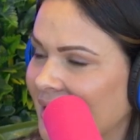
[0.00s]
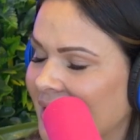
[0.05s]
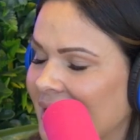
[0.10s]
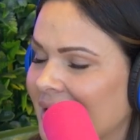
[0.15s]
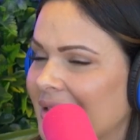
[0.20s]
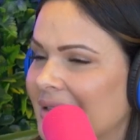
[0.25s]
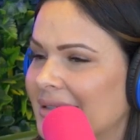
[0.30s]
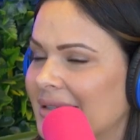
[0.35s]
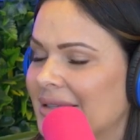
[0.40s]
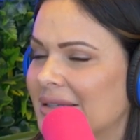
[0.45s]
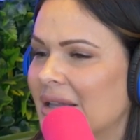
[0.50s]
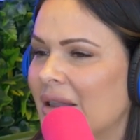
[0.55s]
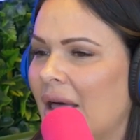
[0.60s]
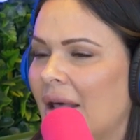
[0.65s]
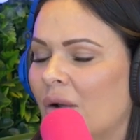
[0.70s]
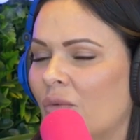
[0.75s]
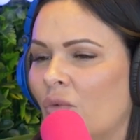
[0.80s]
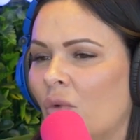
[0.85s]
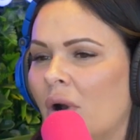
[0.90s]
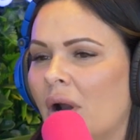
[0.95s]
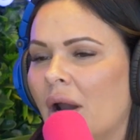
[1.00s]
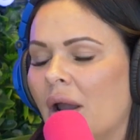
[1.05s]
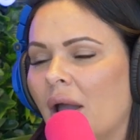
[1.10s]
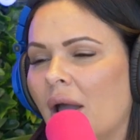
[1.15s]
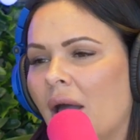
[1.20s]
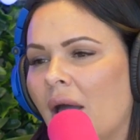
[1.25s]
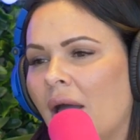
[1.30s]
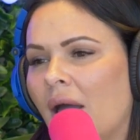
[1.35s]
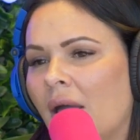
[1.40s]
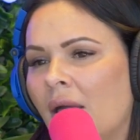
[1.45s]
It is. It's a lot of work.
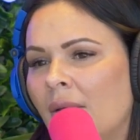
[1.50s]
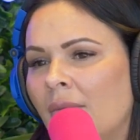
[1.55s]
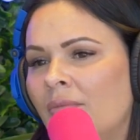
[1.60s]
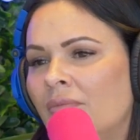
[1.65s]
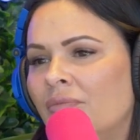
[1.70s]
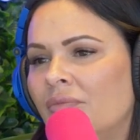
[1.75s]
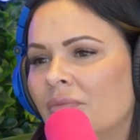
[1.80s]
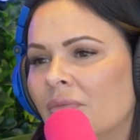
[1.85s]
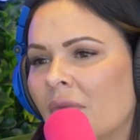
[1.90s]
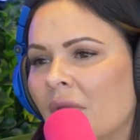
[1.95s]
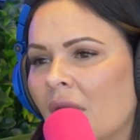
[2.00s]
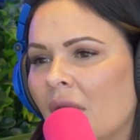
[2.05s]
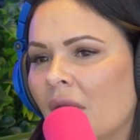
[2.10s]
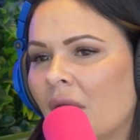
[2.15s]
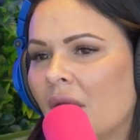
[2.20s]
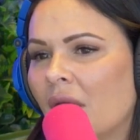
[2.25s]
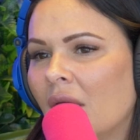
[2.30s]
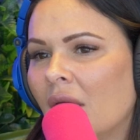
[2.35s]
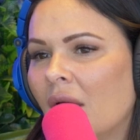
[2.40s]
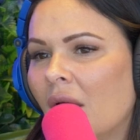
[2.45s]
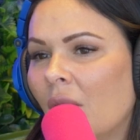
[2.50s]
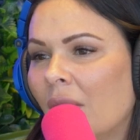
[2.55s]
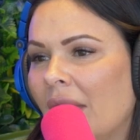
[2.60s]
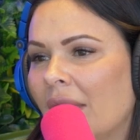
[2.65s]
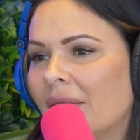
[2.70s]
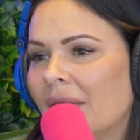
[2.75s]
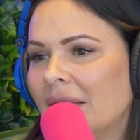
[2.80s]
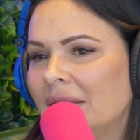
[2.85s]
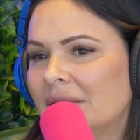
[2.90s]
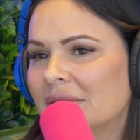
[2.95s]

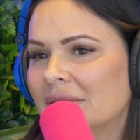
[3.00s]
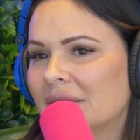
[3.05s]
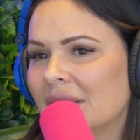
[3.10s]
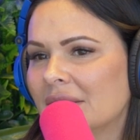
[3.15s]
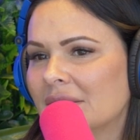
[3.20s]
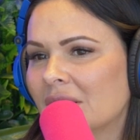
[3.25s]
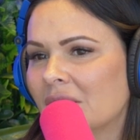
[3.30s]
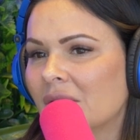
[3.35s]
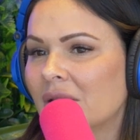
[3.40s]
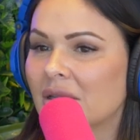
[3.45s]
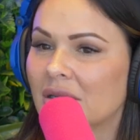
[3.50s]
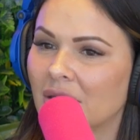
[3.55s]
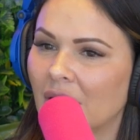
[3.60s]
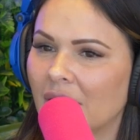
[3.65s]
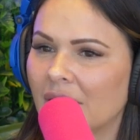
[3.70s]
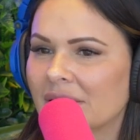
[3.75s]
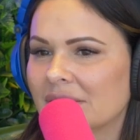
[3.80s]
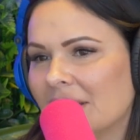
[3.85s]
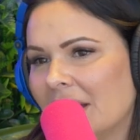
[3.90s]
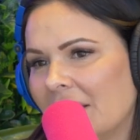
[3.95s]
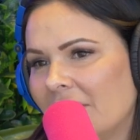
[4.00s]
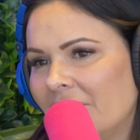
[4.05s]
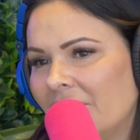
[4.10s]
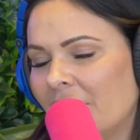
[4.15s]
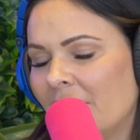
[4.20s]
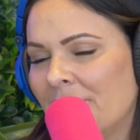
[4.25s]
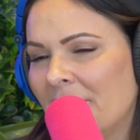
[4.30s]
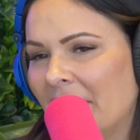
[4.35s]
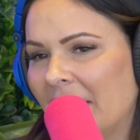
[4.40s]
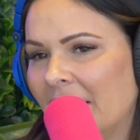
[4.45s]
Okay, let's go to the dark side
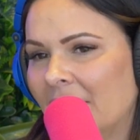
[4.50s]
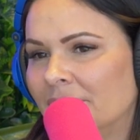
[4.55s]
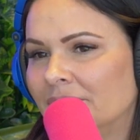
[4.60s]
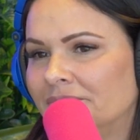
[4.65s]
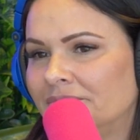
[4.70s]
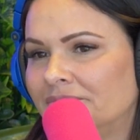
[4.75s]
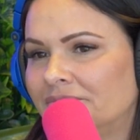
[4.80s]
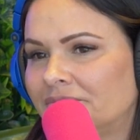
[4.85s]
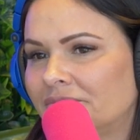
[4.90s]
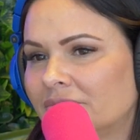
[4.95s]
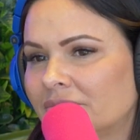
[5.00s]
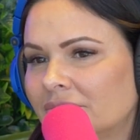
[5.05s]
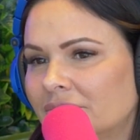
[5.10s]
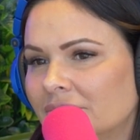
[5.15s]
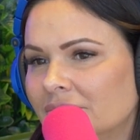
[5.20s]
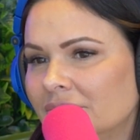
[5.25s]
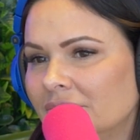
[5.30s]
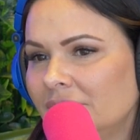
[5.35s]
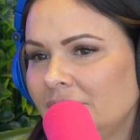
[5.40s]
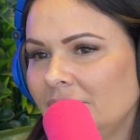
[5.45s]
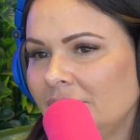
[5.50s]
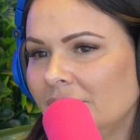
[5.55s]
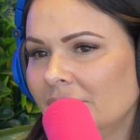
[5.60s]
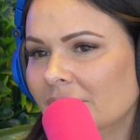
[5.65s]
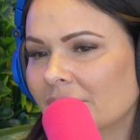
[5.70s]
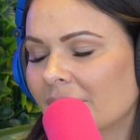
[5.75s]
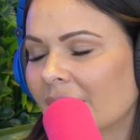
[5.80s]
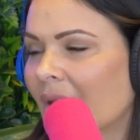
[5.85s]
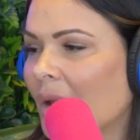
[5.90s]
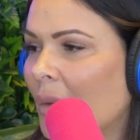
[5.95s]
for a minute.
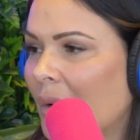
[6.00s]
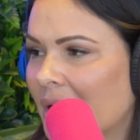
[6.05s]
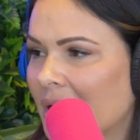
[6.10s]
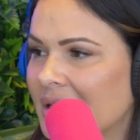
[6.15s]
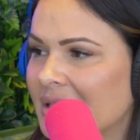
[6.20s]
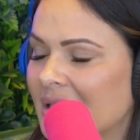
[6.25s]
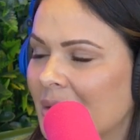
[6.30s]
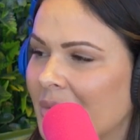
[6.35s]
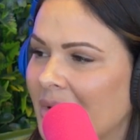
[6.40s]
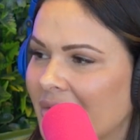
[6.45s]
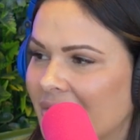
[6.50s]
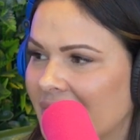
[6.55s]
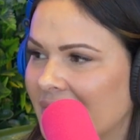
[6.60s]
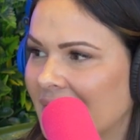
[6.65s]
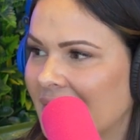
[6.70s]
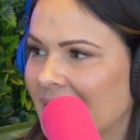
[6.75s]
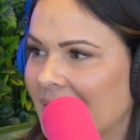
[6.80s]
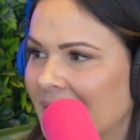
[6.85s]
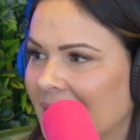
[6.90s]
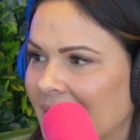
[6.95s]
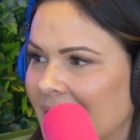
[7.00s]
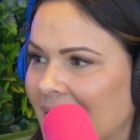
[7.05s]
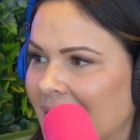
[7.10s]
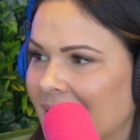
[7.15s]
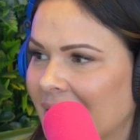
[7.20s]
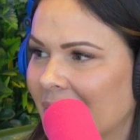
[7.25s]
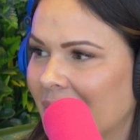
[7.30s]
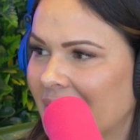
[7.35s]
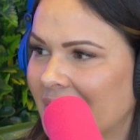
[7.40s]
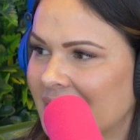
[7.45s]
What are some of the
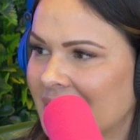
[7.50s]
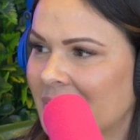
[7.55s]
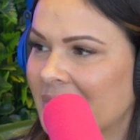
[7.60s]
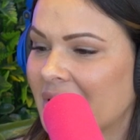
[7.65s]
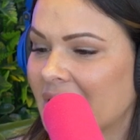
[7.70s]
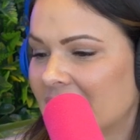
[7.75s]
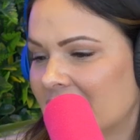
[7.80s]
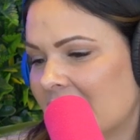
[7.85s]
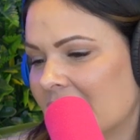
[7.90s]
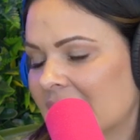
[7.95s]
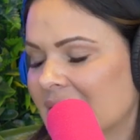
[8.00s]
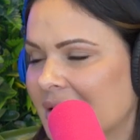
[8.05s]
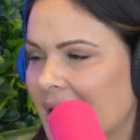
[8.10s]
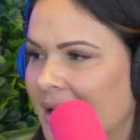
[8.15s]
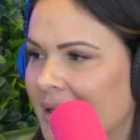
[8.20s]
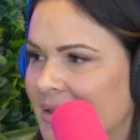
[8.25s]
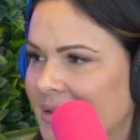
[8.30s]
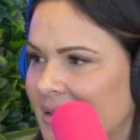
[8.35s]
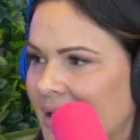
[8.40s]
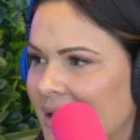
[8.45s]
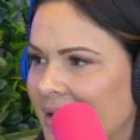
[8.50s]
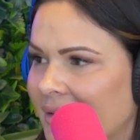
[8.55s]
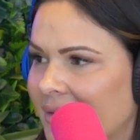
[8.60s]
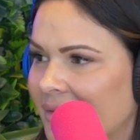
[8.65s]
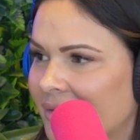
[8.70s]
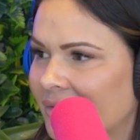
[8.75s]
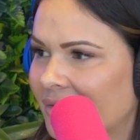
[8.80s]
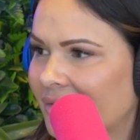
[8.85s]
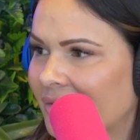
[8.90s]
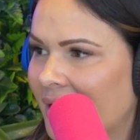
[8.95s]
dark sides
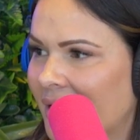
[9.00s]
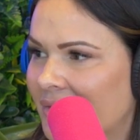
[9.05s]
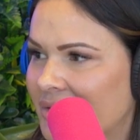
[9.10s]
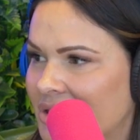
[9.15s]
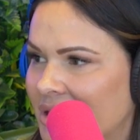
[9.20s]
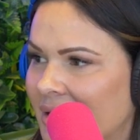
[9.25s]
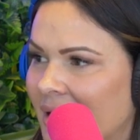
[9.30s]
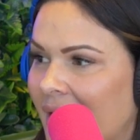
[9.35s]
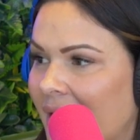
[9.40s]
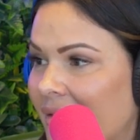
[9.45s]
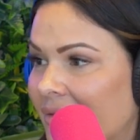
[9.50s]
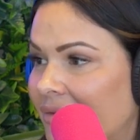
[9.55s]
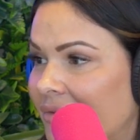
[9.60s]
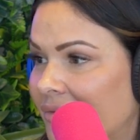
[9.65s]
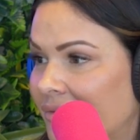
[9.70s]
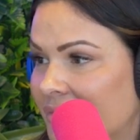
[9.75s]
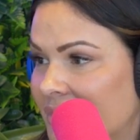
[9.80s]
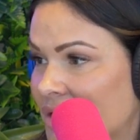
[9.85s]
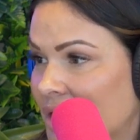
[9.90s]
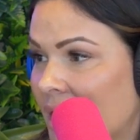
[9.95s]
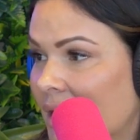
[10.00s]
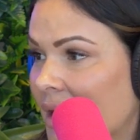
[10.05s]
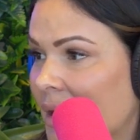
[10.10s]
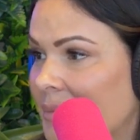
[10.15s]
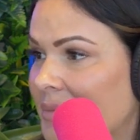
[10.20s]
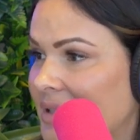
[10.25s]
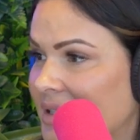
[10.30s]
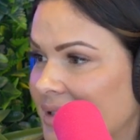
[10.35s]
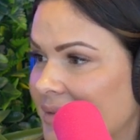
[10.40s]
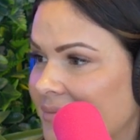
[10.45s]
of
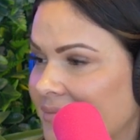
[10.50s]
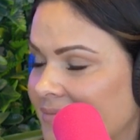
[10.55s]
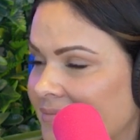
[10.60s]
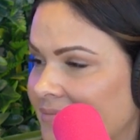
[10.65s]
startups?